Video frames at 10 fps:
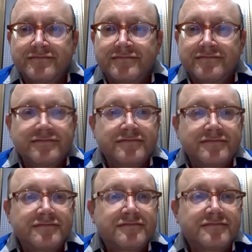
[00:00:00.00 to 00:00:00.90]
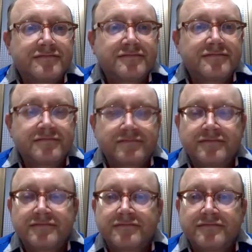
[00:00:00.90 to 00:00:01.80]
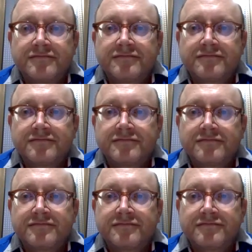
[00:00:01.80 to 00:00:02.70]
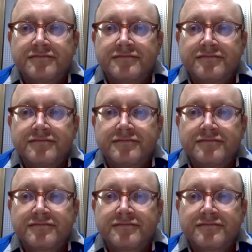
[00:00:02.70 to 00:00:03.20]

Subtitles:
(not speaking)